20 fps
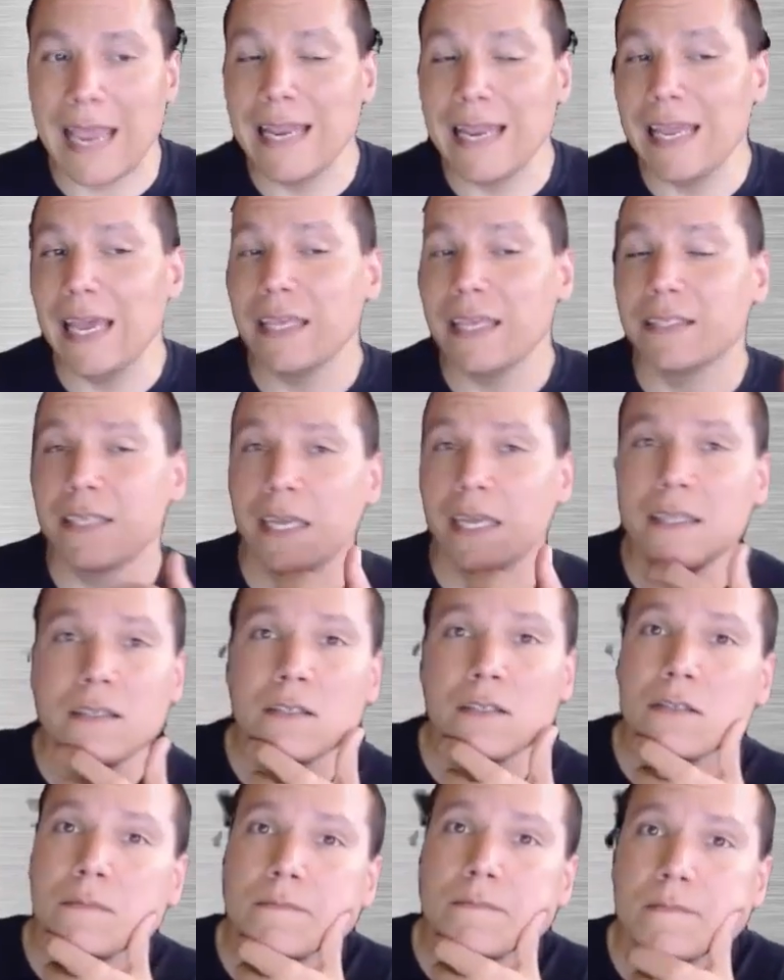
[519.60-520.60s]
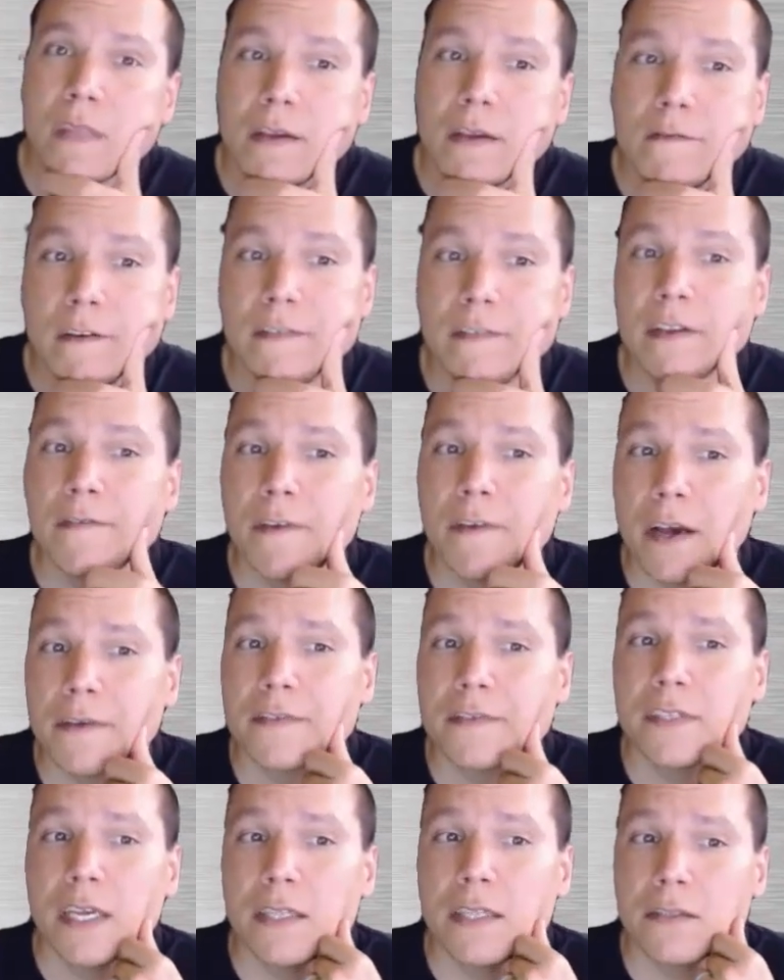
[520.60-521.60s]
88 cents,
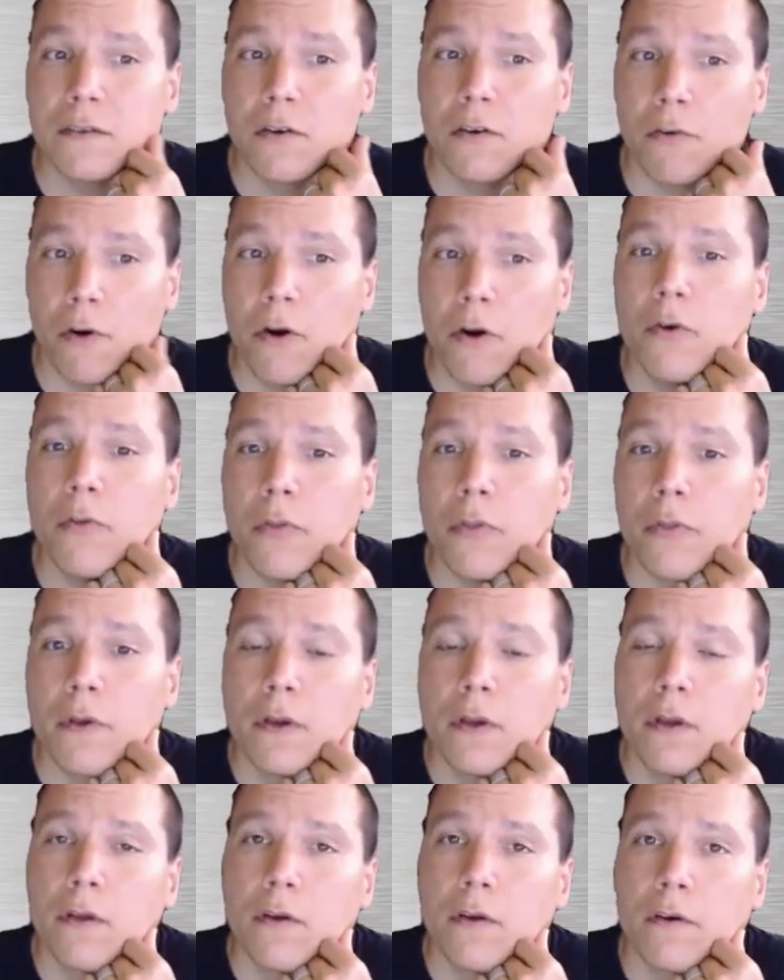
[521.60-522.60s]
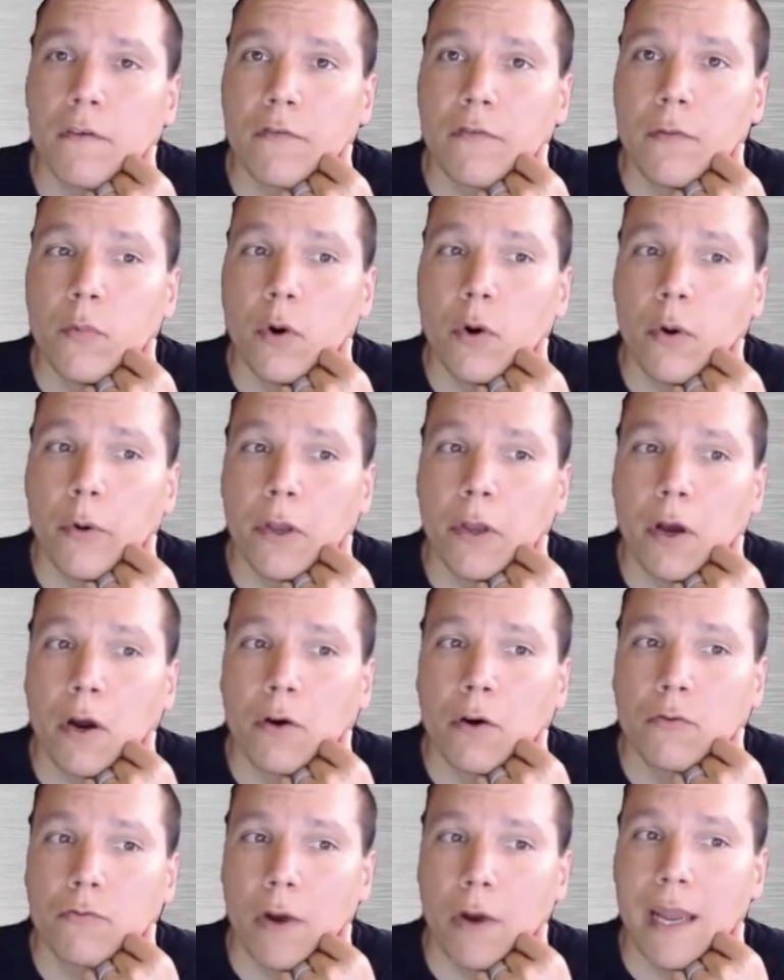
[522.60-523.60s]
55-cent growth from where we
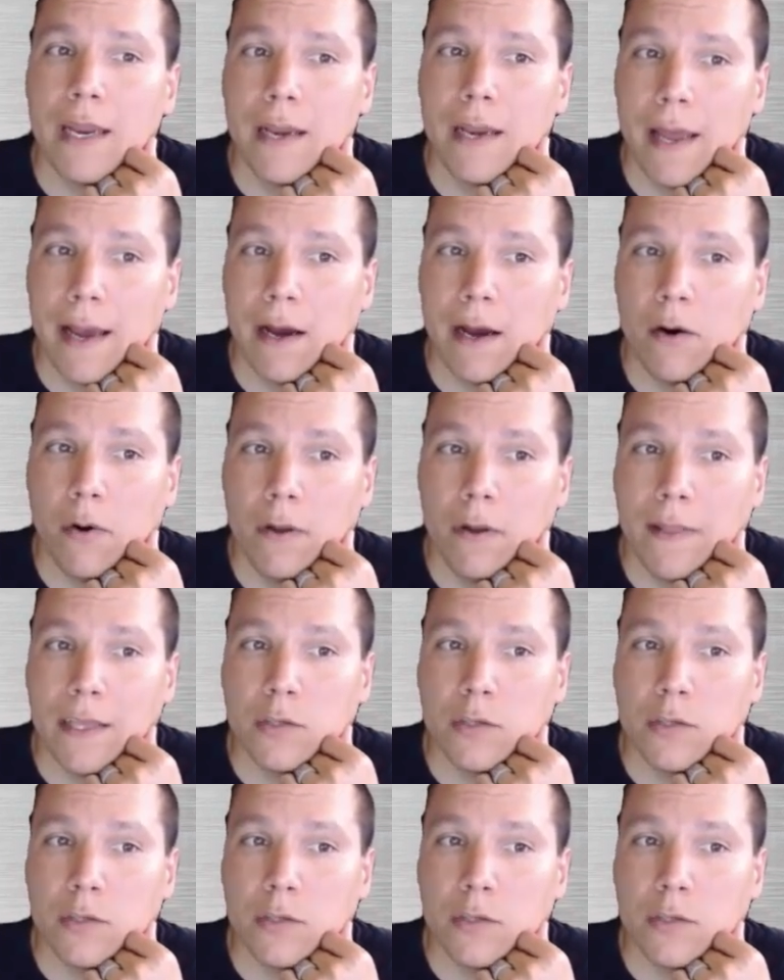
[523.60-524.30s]
are right now.